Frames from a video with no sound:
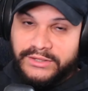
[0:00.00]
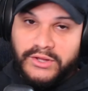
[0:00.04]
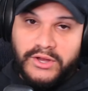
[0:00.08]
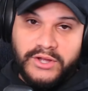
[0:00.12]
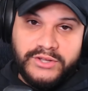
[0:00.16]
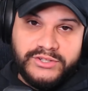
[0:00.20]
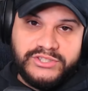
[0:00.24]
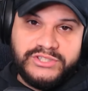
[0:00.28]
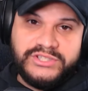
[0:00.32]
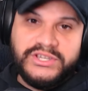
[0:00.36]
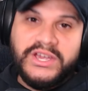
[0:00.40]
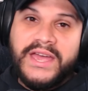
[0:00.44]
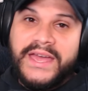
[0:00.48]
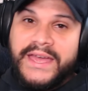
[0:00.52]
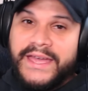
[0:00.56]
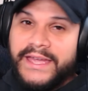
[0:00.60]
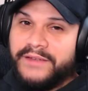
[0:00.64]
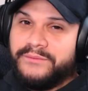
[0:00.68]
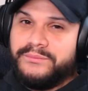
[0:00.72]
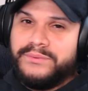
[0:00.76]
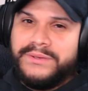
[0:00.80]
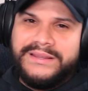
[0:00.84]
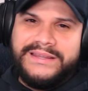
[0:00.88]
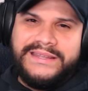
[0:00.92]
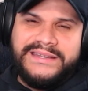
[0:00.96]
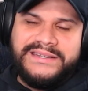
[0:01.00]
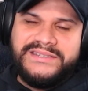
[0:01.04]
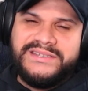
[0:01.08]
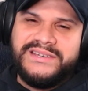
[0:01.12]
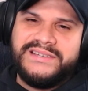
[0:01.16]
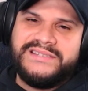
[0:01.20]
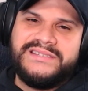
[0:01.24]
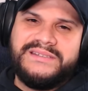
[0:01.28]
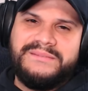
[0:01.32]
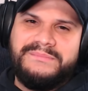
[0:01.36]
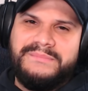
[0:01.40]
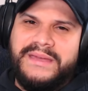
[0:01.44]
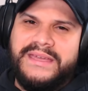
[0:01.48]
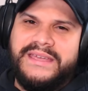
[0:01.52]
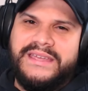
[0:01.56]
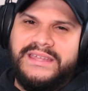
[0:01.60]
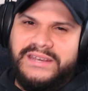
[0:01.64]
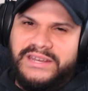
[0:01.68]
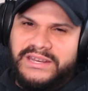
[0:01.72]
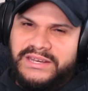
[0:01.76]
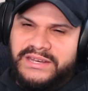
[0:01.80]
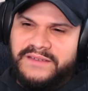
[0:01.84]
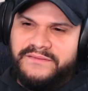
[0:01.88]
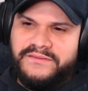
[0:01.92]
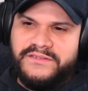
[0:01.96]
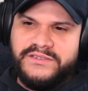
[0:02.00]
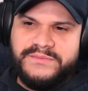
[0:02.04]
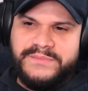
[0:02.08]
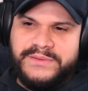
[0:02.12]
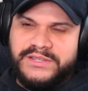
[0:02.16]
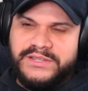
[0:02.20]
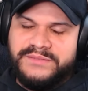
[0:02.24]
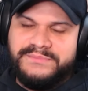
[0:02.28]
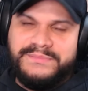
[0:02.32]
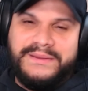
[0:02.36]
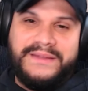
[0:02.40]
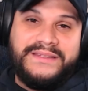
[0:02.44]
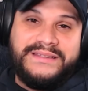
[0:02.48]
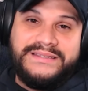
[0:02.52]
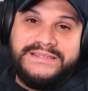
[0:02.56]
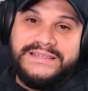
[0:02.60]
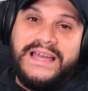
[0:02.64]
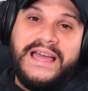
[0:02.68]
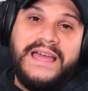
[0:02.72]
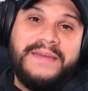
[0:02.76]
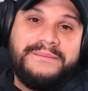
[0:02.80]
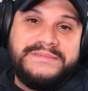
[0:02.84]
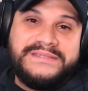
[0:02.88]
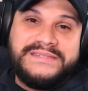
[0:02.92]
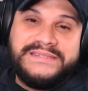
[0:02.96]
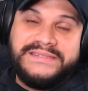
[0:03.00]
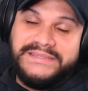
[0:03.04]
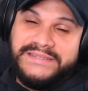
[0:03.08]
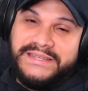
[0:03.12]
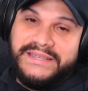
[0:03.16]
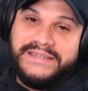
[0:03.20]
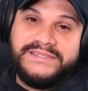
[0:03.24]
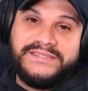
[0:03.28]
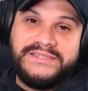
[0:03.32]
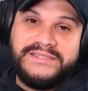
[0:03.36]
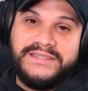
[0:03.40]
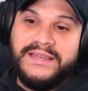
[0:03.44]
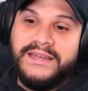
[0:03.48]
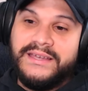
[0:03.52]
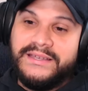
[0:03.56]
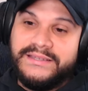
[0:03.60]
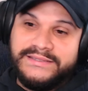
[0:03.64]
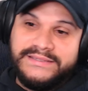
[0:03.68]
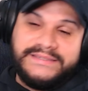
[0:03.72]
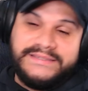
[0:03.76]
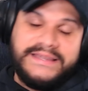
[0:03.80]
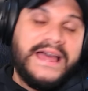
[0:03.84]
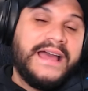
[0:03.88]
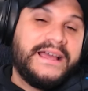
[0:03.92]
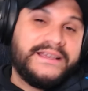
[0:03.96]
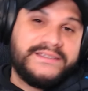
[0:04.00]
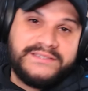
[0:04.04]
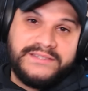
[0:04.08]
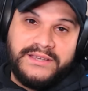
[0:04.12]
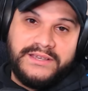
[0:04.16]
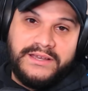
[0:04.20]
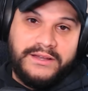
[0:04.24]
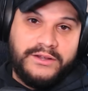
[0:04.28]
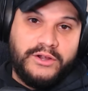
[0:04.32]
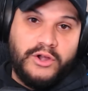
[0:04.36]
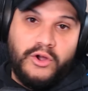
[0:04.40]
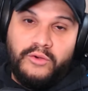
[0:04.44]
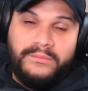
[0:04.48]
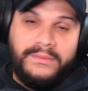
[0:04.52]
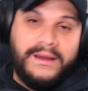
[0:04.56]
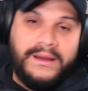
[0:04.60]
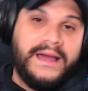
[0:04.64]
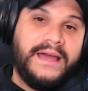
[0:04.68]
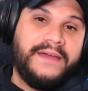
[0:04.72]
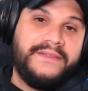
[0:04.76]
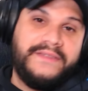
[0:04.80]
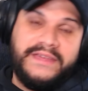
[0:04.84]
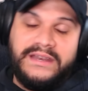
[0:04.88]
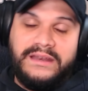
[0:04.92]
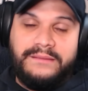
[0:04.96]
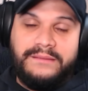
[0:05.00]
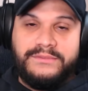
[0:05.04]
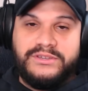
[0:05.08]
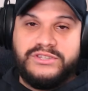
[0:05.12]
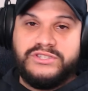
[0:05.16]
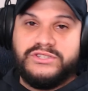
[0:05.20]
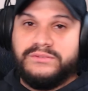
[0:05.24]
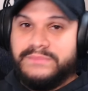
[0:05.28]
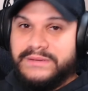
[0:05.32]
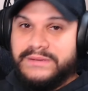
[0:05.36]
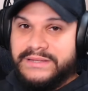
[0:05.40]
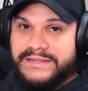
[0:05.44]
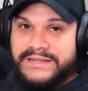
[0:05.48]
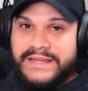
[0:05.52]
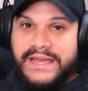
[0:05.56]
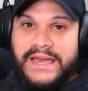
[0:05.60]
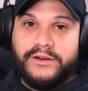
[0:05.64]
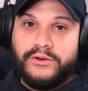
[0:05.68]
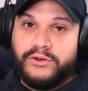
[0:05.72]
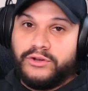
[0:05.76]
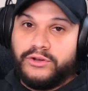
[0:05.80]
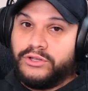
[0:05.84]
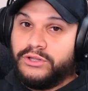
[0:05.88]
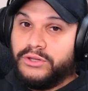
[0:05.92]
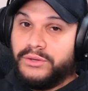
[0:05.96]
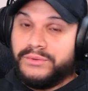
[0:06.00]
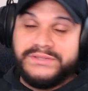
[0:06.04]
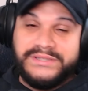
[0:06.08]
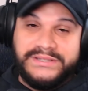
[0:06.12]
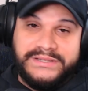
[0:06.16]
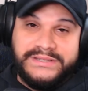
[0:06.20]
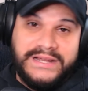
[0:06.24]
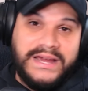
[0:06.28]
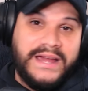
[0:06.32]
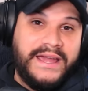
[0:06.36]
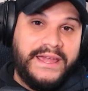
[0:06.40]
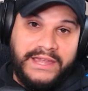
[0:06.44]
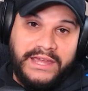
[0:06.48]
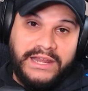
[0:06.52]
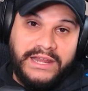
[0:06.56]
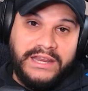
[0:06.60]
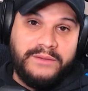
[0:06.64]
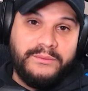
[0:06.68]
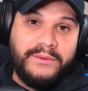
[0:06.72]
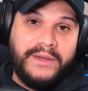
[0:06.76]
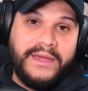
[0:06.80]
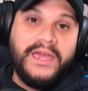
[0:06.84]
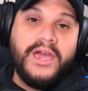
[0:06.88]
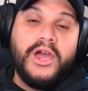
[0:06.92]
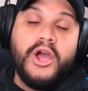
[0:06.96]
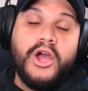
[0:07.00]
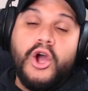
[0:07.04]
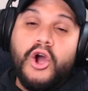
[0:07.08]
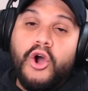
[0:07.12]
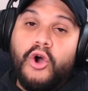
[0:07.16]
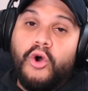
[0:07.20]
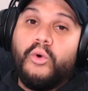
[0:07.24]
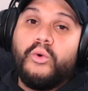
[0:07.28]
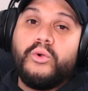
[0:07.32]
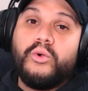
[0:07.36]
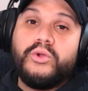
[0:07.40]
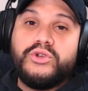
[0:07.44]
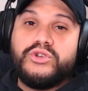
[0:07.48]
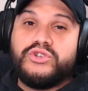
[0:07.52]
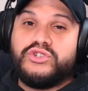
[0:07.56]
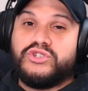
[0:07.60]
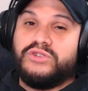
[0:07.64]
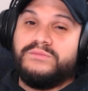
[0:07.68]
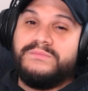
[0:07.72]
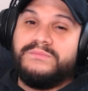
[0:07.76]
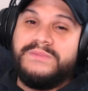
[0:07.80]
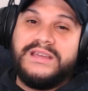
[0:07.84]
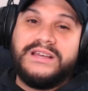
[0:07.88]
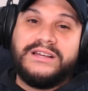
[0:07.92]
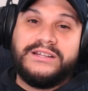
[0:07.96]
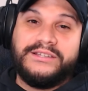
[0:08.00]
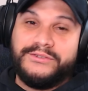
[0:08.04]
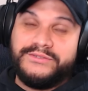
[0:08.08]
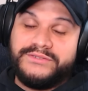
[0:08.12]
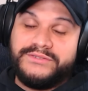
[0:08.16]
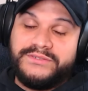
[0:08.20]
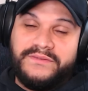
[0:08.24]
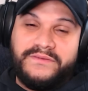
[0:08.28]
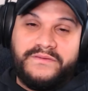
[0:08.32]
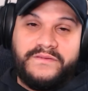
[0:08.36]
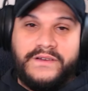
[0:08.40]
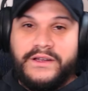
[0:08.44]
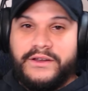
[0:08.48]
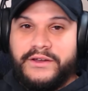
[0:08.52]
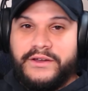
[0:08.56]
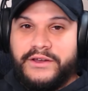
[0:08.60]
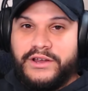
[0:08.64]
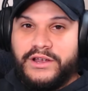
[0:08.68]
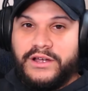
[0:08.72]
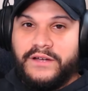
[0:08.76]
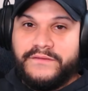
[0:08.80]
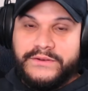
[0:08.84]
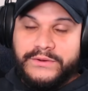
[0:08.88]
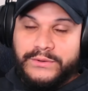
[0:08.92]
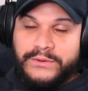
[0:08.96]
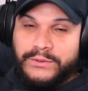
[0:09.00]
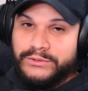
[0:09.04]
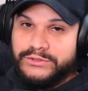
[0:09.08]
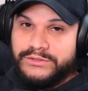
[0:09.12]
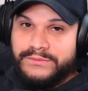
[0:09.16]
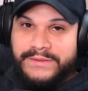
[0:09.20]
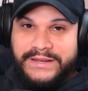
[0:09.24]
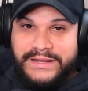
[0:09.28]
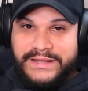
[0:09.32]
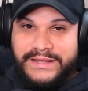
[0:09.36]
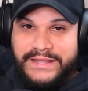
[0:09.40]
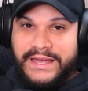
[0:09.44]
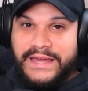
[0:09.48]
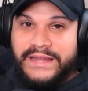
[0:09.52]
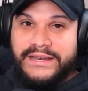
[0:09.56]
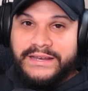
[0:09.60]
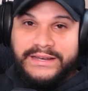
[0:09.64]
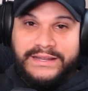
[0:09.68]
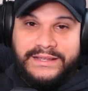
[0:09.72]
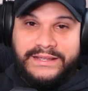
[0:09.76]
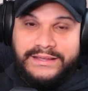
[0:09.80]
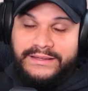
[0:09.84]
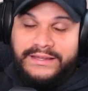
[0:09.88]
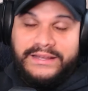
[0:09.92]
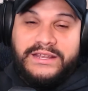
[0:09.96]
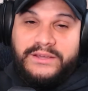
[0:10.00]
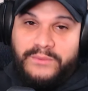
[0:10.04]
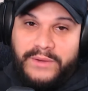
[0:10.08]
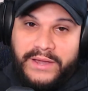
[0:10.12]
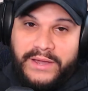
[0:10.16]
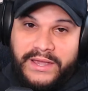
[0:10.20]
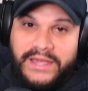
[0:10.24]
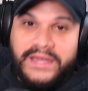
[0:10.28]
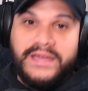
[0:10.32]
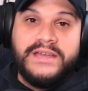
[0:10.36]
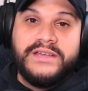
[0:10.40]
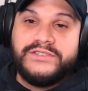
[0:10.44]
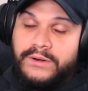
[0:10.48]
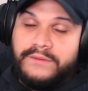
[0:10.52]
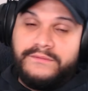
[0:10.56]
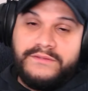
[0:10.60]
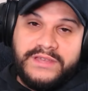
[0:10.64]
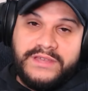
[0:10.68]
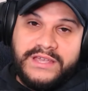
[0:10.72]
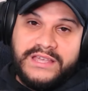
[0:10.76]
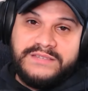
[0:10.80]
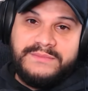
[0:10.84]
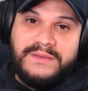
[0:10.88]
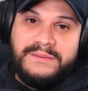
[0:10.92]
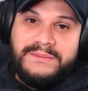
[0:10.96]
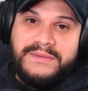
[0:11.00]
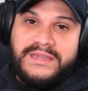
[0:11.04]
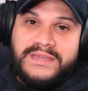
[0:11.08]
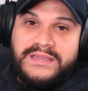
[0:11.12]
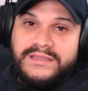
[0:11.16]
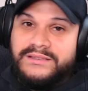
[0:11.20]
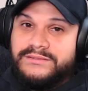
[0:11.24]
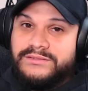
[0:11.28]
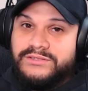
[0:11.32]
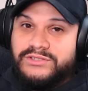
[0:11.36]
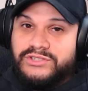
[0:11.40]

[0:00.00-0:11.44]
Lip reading: launched, it really doesn't make any difference because by the time 6 stacks go by, the enemy should be dead or close to dying anyway, or you should be close to firing off your ultimate again anyway. Whatever the case may be,